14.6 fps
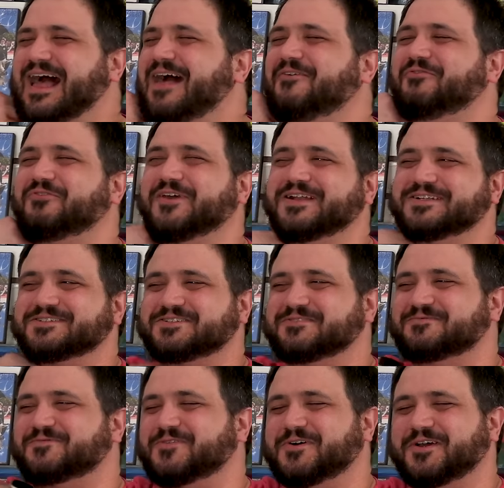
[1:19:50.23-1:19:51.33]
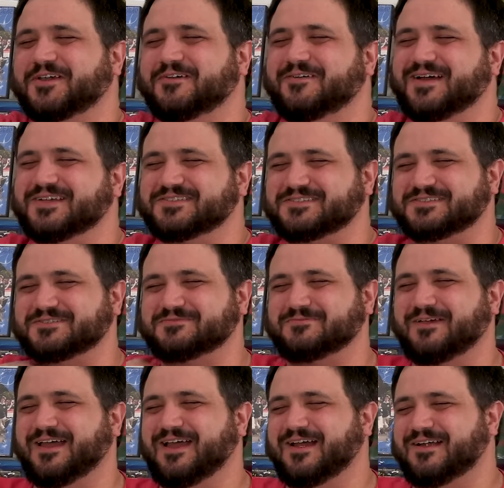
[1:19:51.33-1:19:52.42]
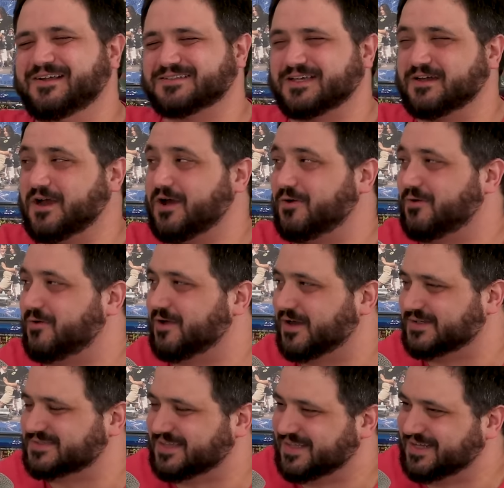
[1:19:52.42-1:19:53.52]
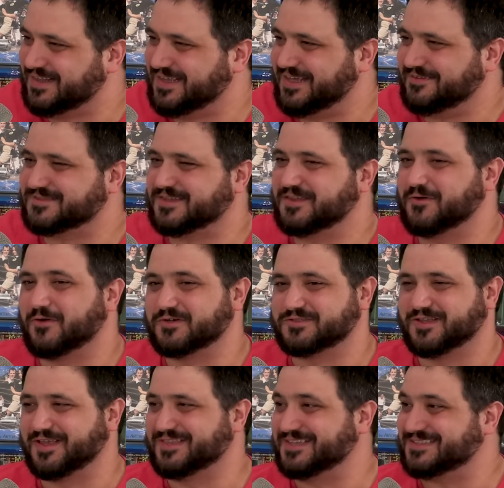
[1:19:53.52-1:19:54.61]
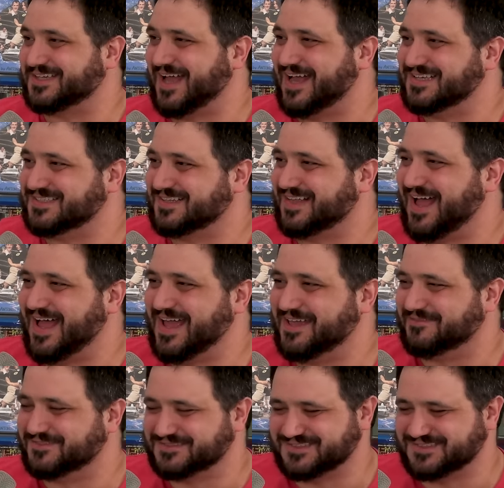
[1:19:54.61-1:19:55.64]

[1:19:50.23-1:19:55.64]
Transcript: I'll finish it for you, I swear. And he's like, oh, orcs. And then he leaves. And the orcs are like, this guy's alive.